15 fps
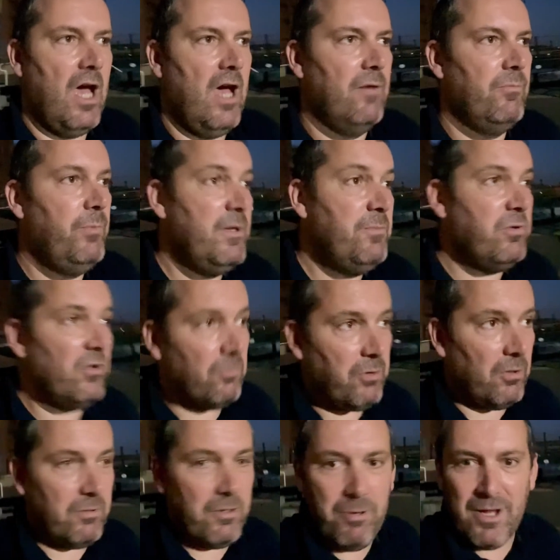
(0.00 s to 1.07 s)
People will
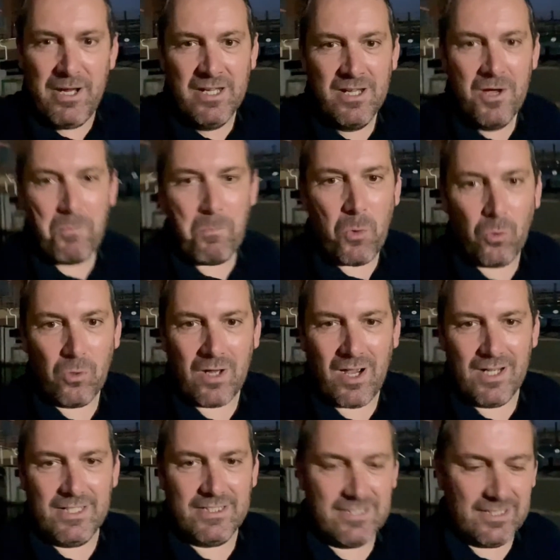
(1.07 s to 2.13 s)
probably be more
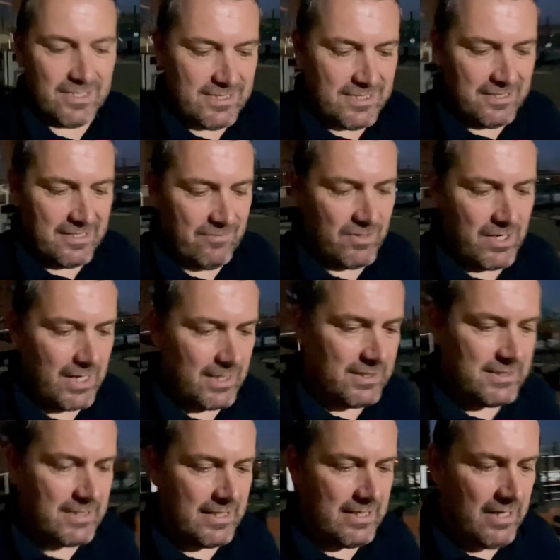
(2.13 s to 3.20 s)
likely to listen in
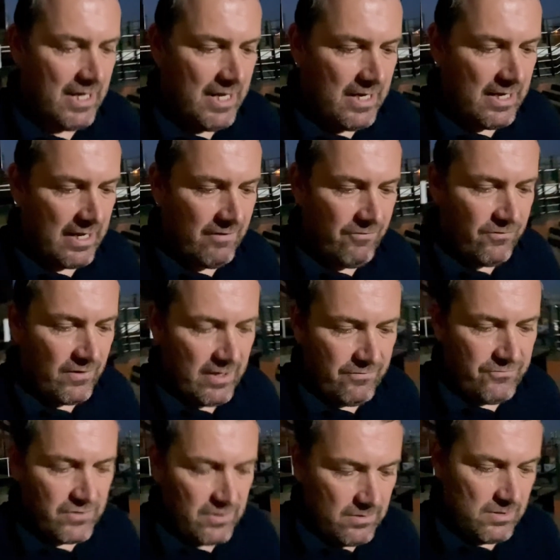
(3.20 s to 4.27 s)
reality if
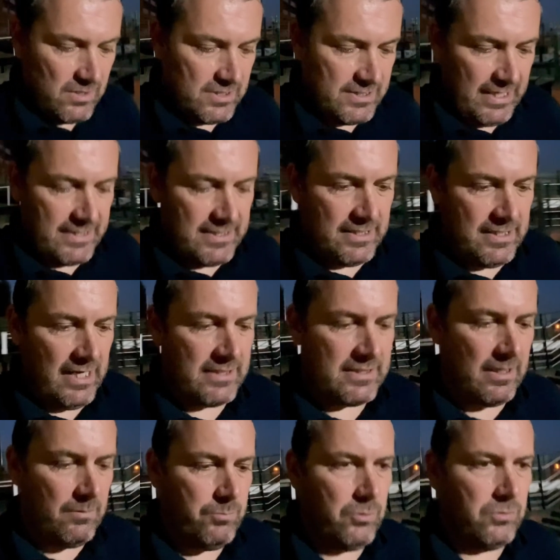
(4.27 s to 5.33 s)
you're setting the
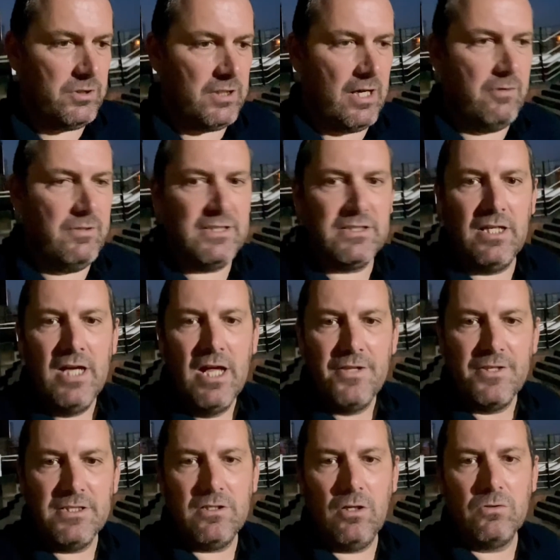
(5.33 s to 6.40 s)
example. You know,
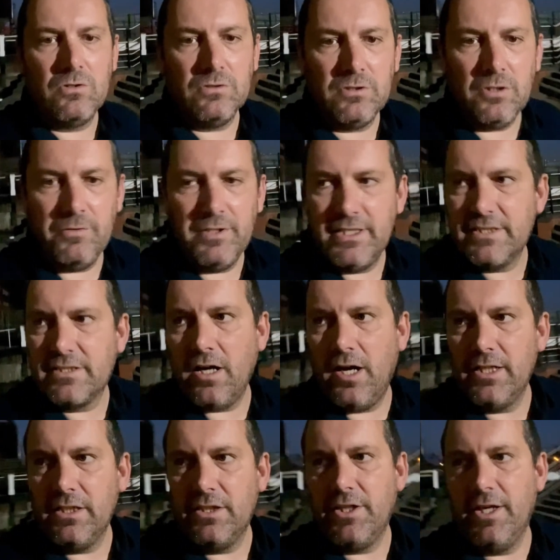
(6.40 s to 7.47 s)
there's no good doing this kind
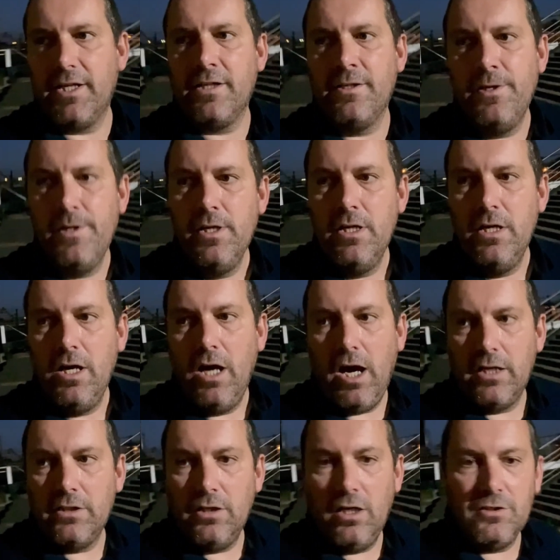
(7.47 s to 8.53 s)
of thing
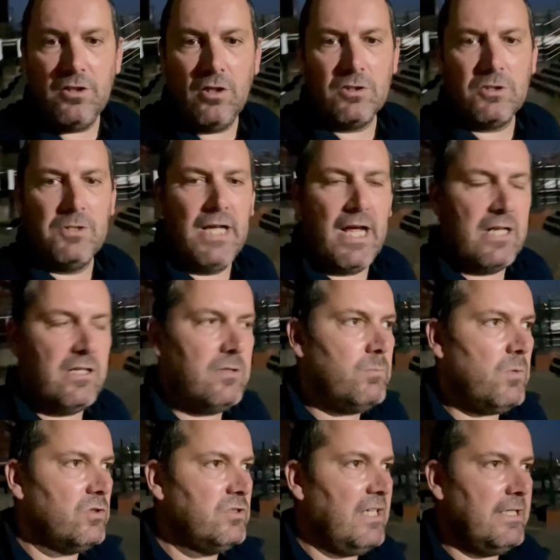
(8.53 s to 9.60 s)
and not doing it. And I'm
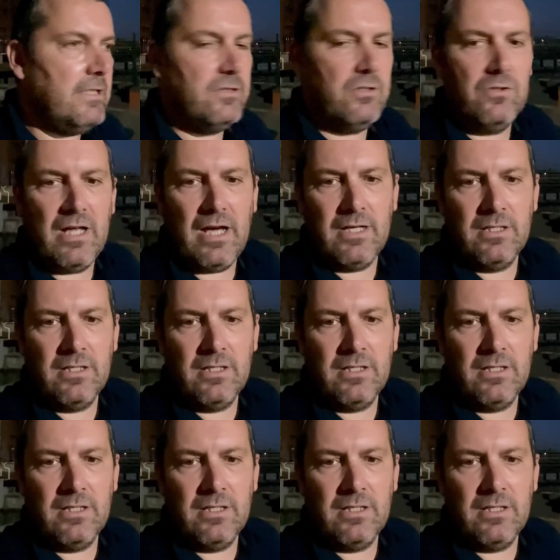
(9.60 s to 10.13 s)
not saying I do that